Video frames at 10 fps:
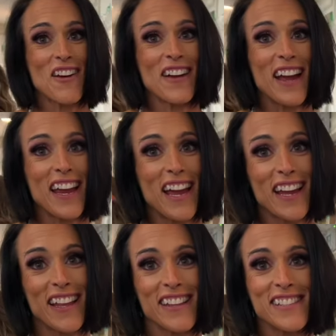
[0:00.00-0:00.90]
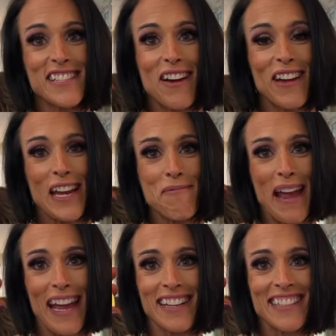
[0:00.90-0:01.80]
I, I, I, this is how I get my
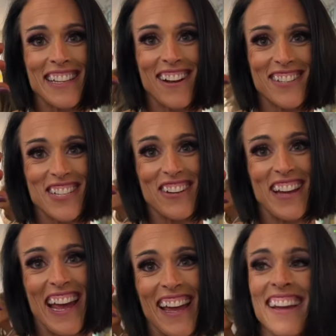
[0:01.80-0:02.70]
eggs in on yeah. show day.